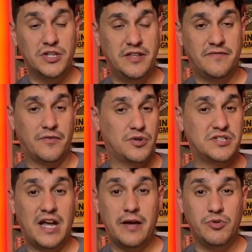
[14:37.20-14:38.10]
the first
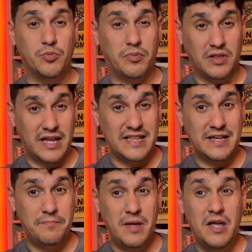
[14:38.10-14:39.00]
time you play
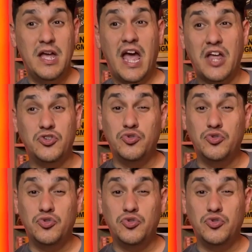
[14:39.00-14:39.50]
them, and